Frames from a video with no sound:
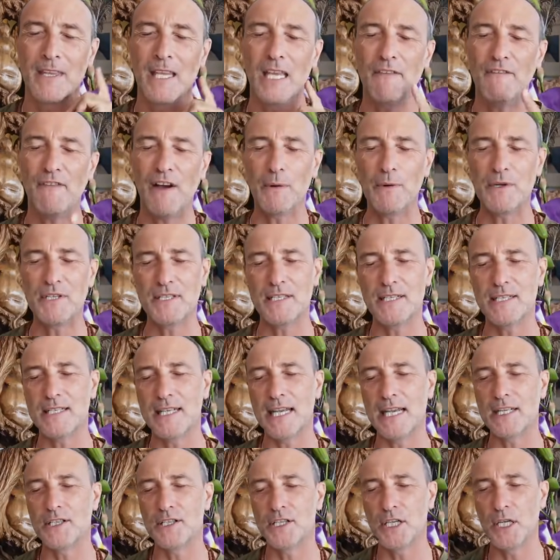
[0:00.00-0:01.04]
If I was to
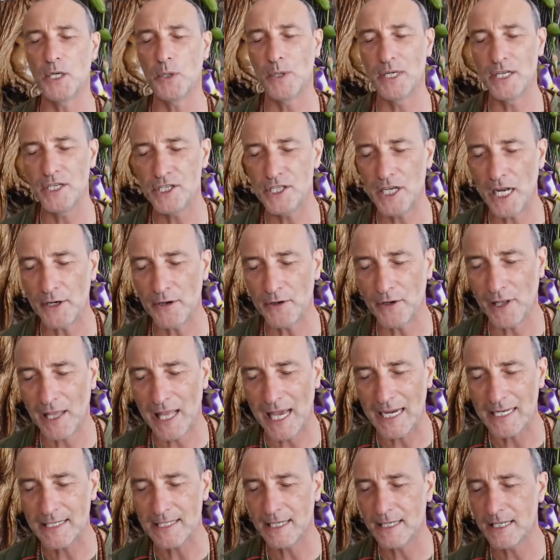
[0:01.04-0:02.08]
say to you, and
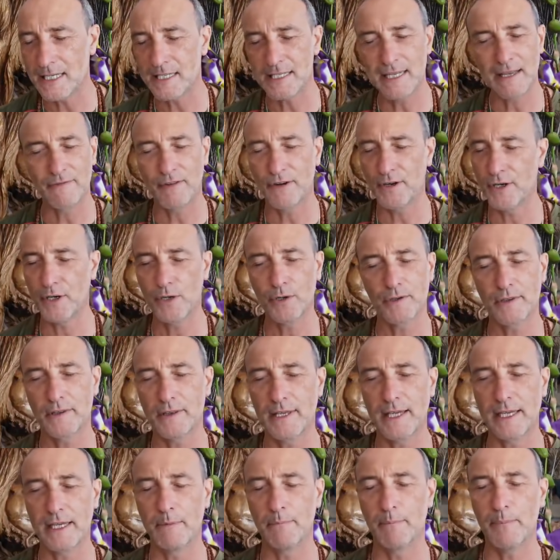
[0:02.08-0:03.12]
generalizing is never a good
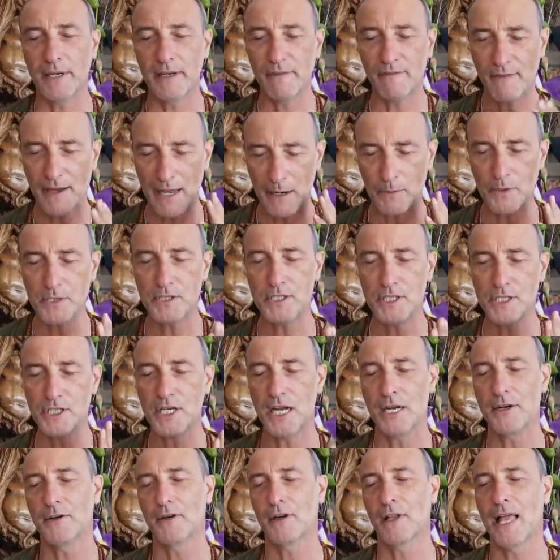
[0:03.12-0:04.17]
thing, but if I was to
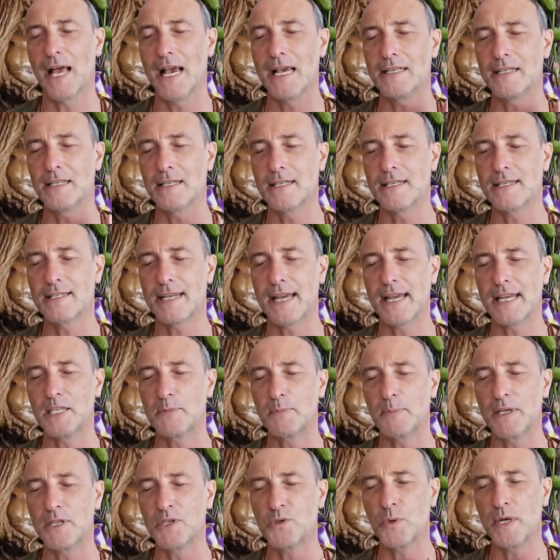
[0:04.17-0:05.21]
generalize and say it's
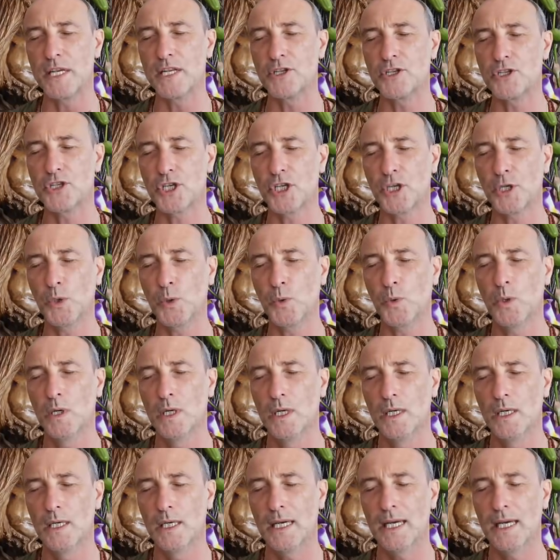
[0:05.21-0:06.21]
between two